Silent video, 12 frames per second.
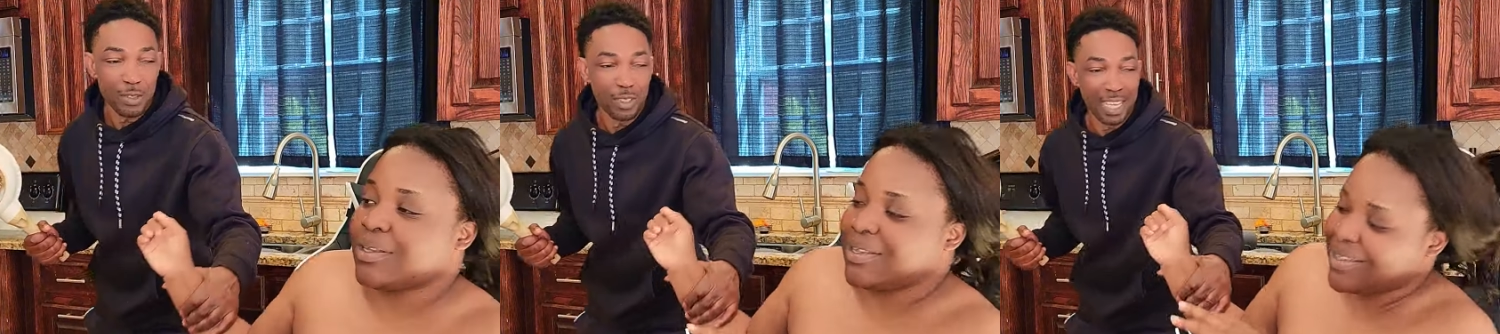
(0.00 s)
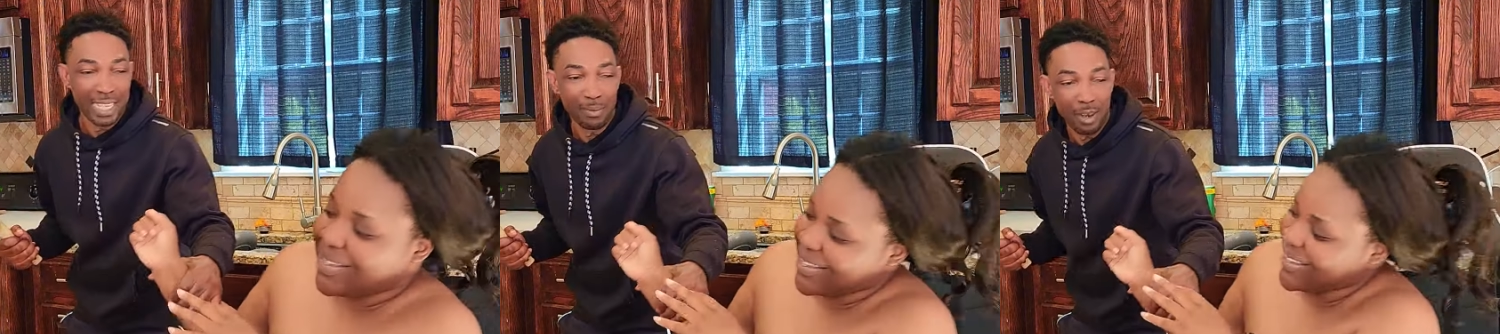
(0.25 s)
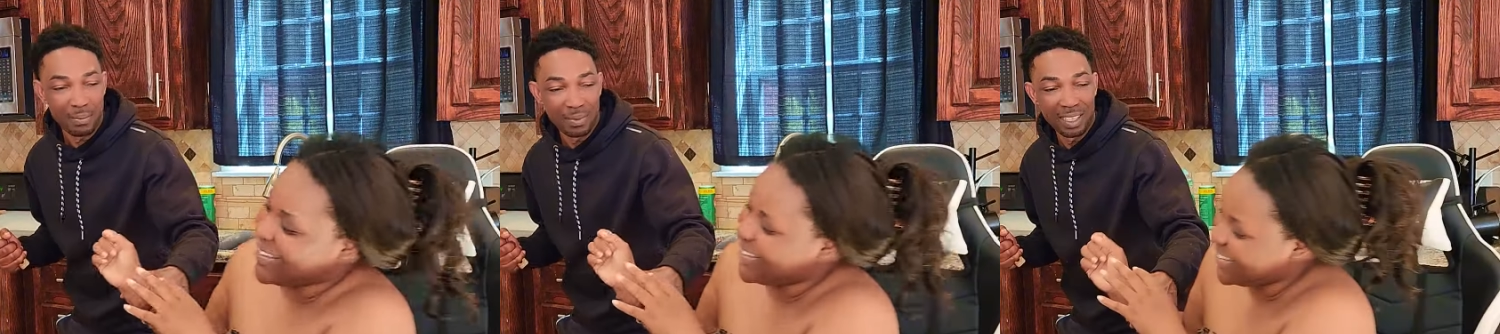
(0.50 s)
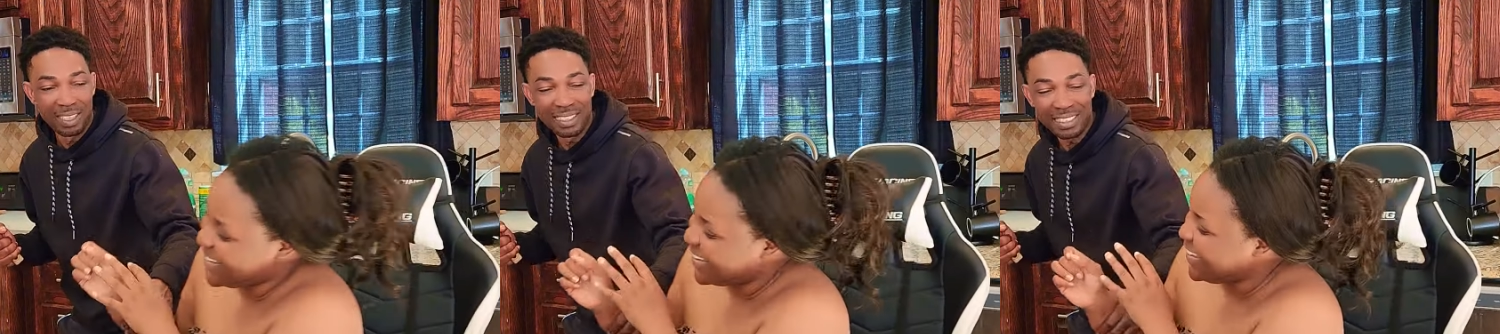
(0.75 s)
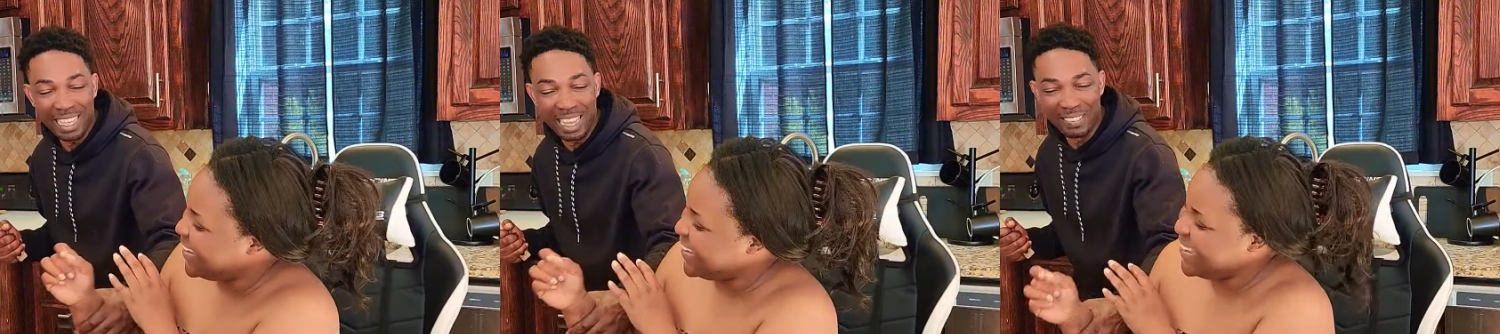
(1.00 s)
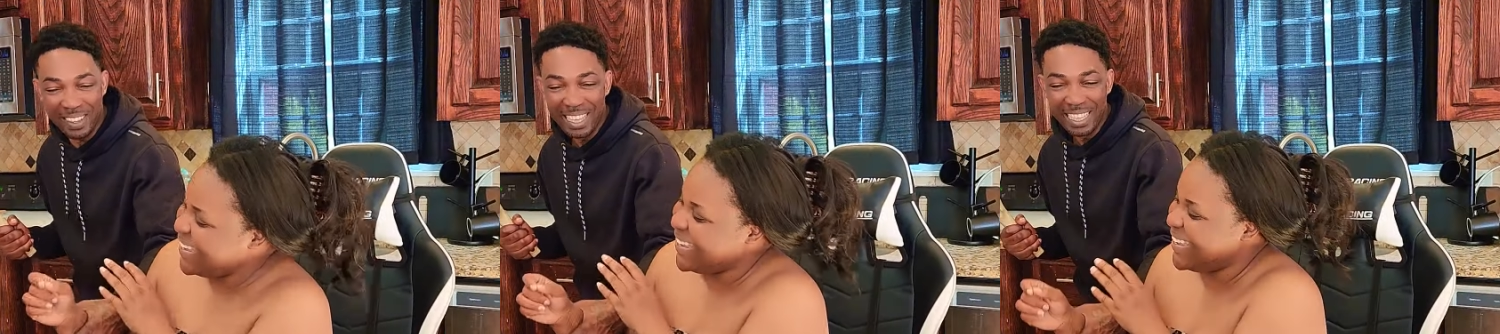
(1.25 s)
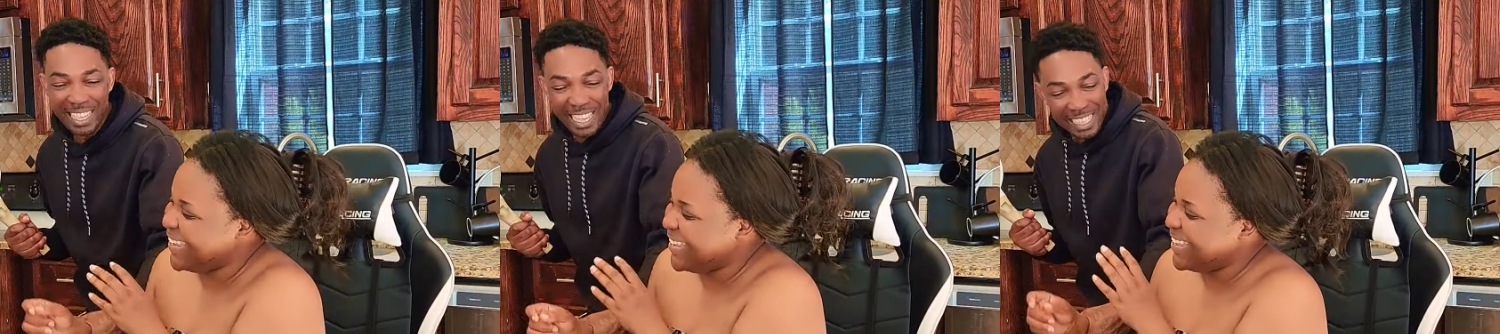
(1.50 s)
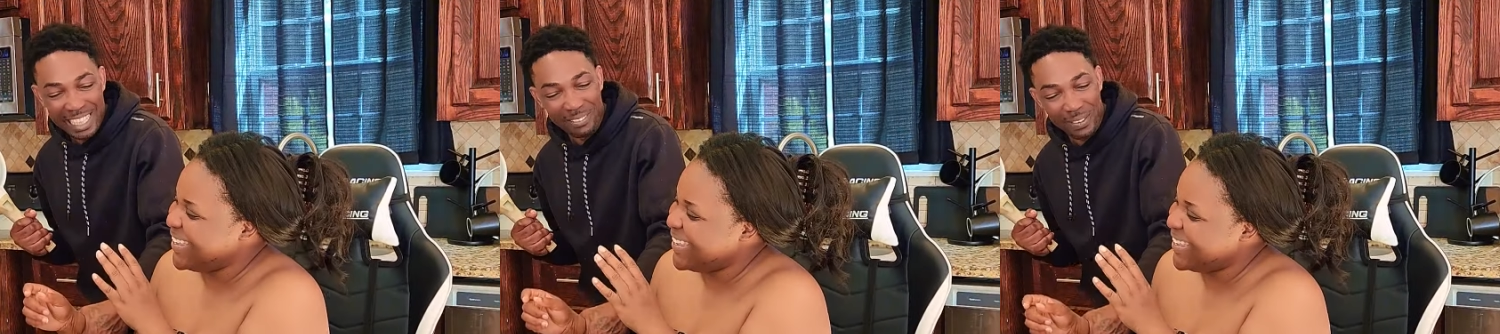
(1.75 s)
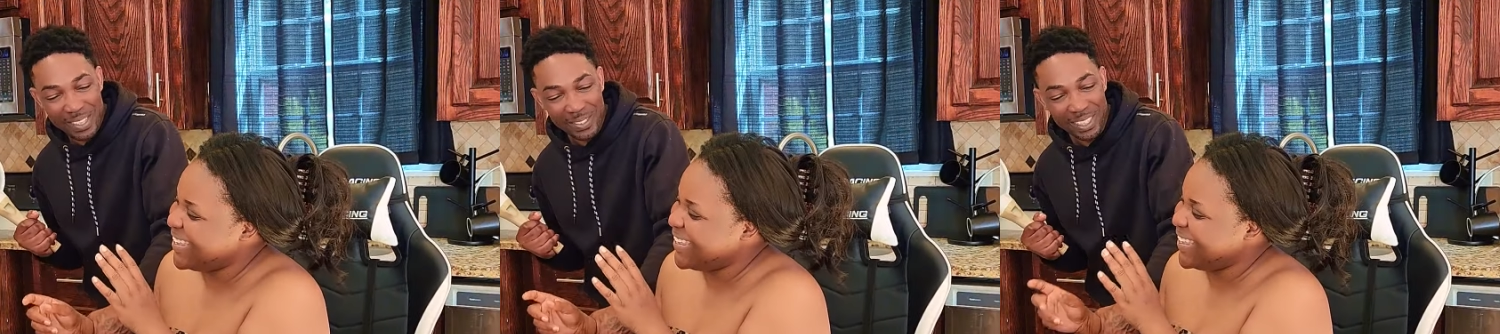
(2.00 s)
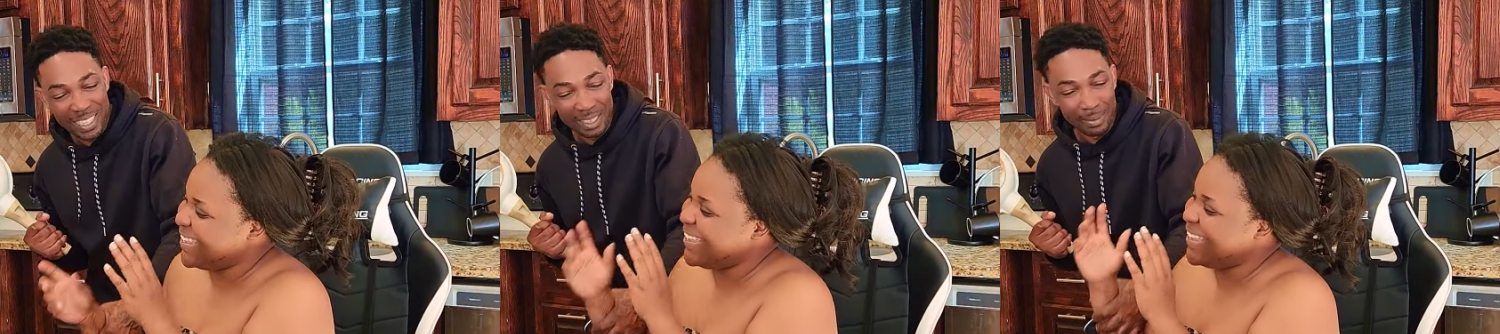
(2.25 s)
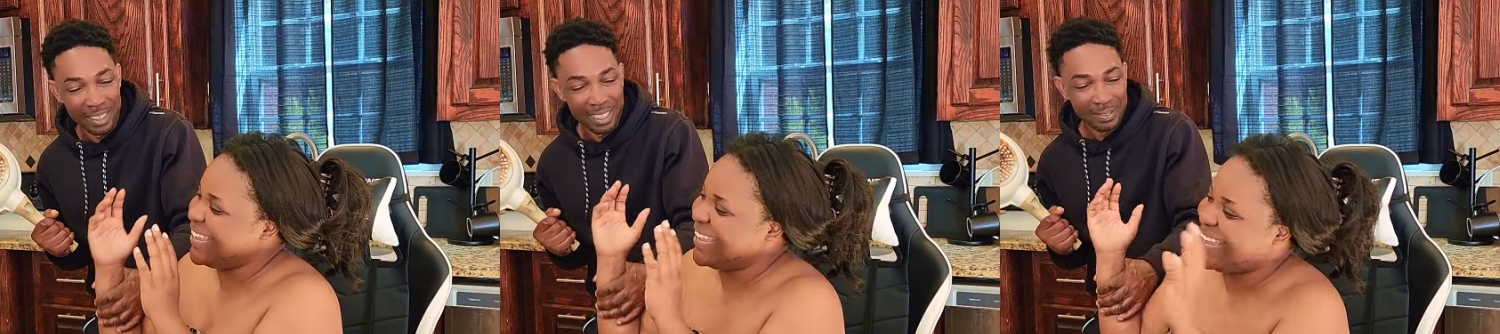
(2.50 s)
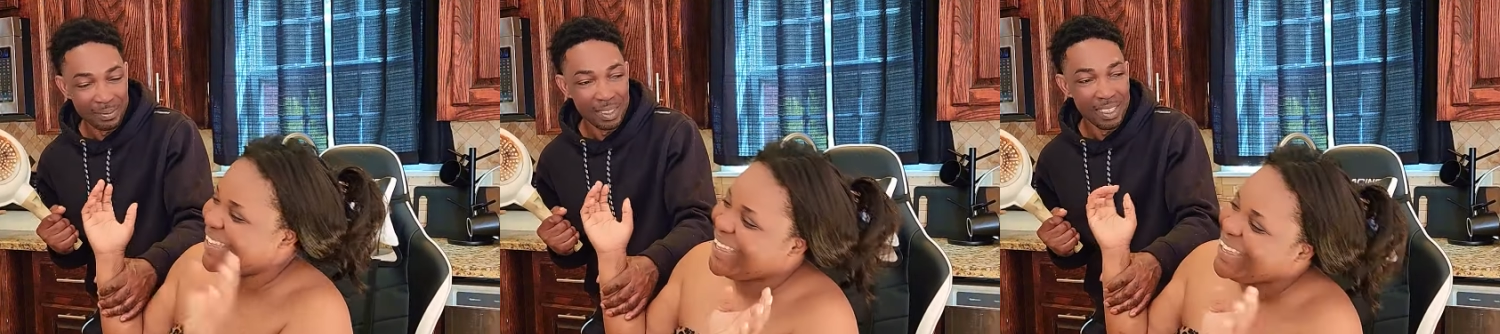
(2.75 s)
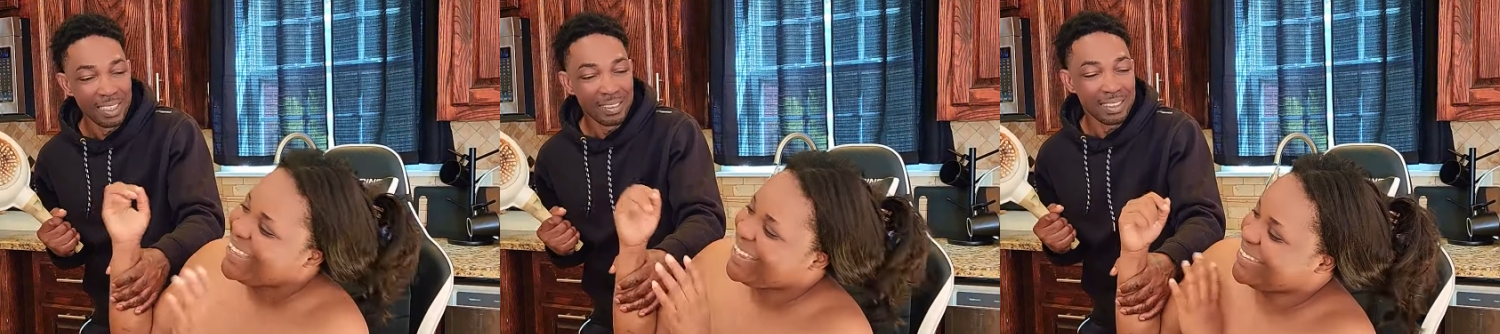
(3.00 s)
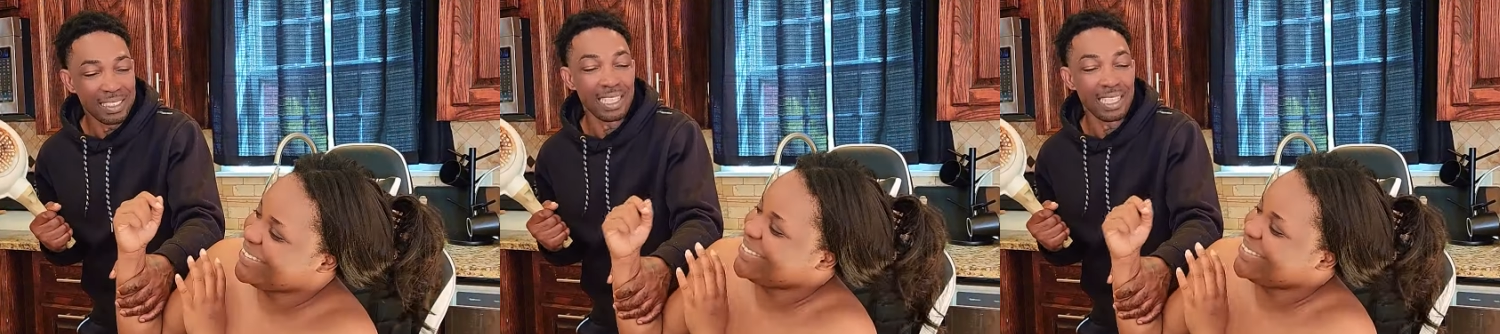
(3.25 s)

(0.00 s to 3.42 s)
Speaker 1: to the camera. Set the face go in the camera. I